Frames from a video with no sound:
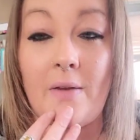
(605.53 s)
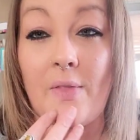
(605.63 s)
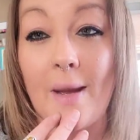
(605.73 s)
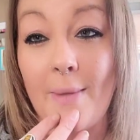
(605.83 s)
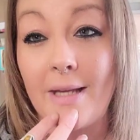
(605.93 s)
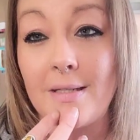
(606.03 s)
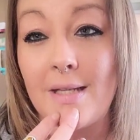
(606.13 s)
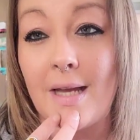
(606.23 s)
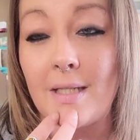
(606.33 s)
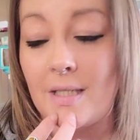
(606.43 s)
if that makes
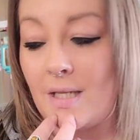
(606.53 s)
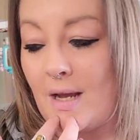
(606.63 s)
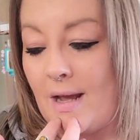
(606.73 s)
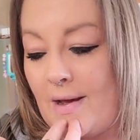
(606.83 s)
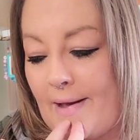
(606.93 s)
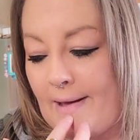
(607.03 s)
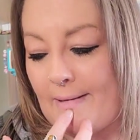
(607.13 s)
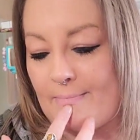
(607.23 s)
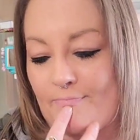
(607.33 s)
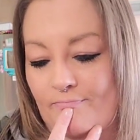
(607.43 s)
sense.
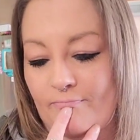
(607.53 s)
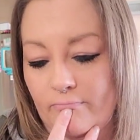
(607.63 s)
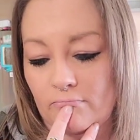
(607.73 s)
Um,